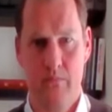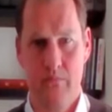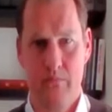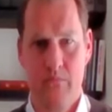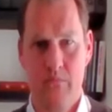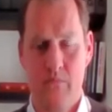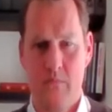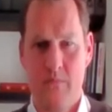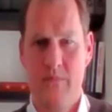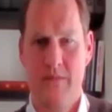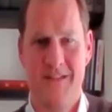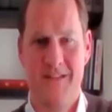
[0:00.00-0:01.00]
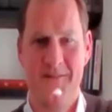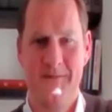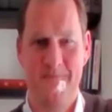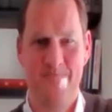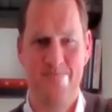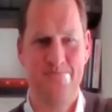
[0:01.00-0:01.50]

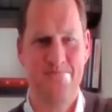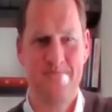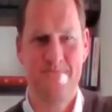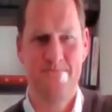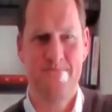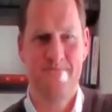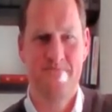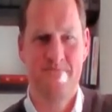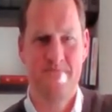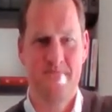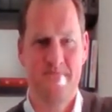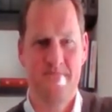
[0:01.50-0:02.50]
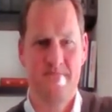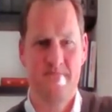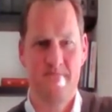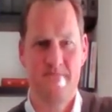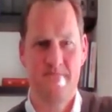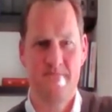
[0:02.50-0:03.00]

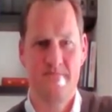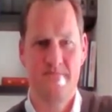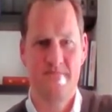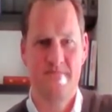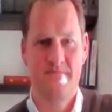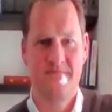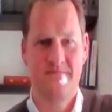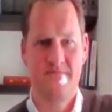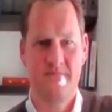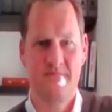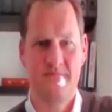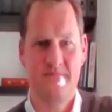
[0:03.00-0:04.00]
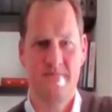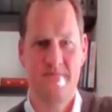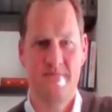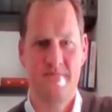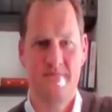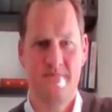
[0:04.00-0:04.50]

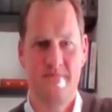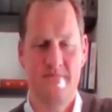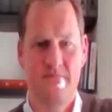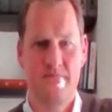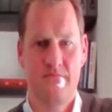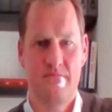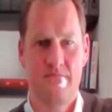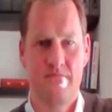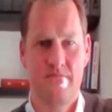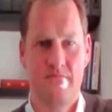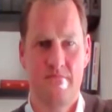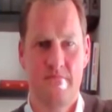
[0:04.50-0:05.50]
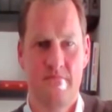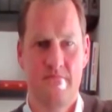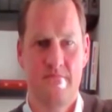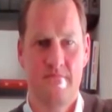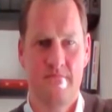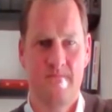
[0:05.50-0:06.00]

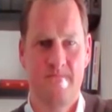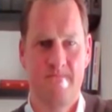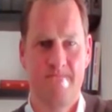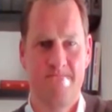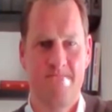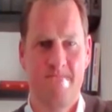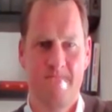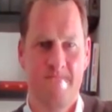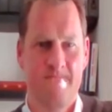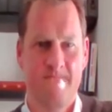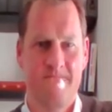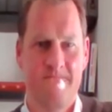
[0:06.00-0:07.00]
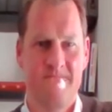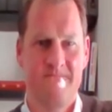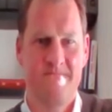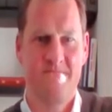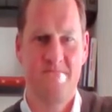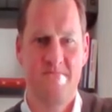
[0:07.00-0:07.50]

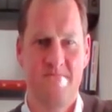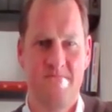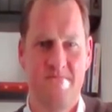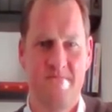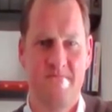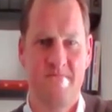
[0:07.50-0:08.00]
[no speech]